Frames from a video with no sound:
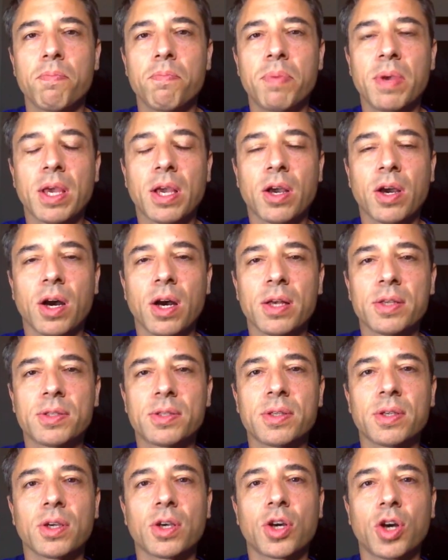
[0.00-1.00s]

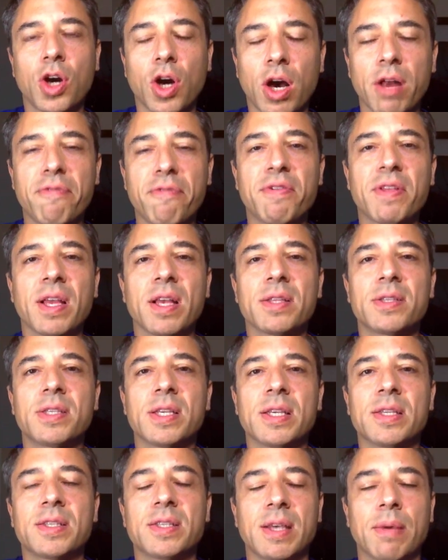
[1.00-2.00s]
because confidence
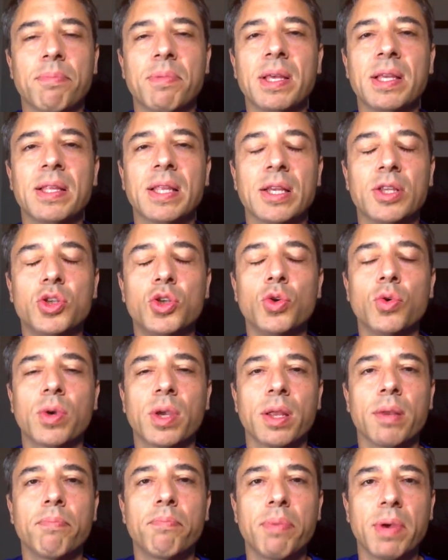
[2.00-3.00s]
is something that you
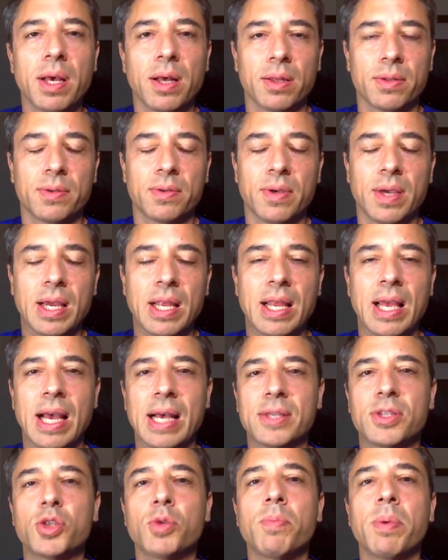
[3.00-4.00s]
can build, and it
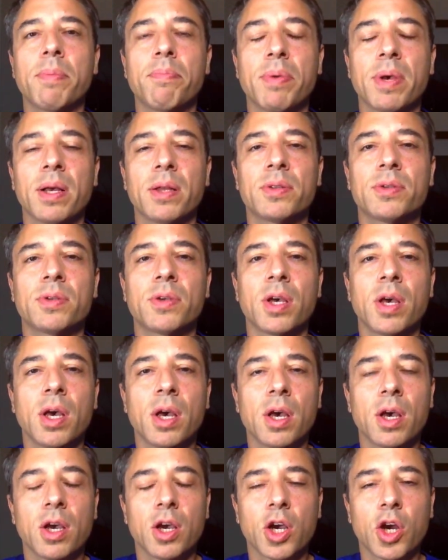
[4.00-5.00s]
has to be built
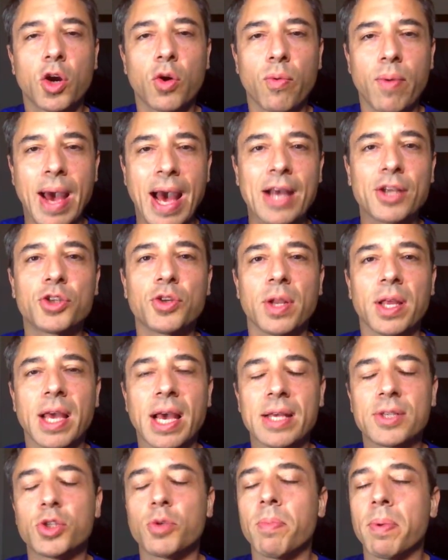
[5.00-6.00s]
gradually. It
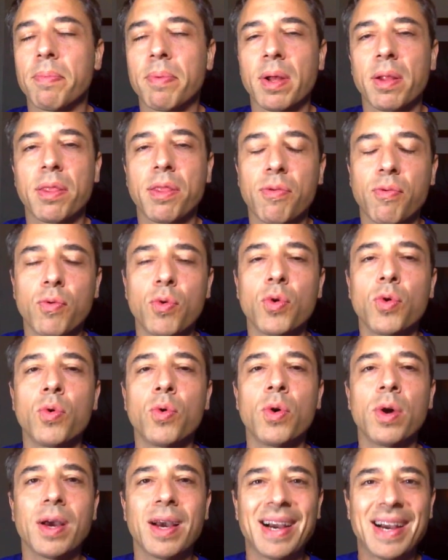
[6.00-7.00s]
has to be built through
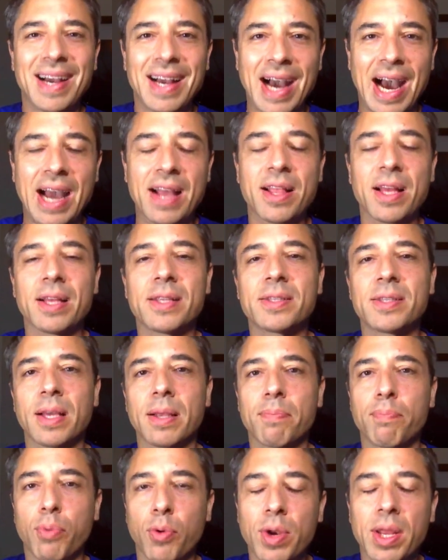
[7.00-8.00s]
guidance
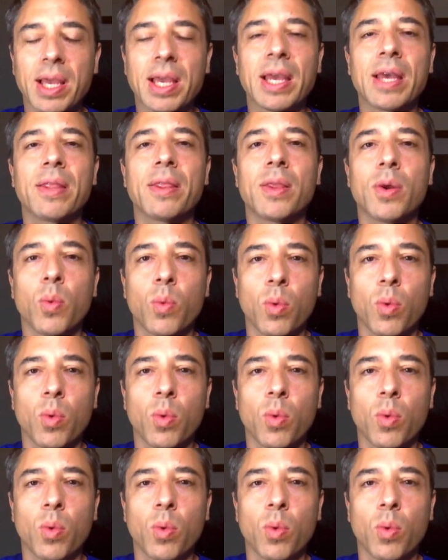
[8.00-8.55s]
and putting in the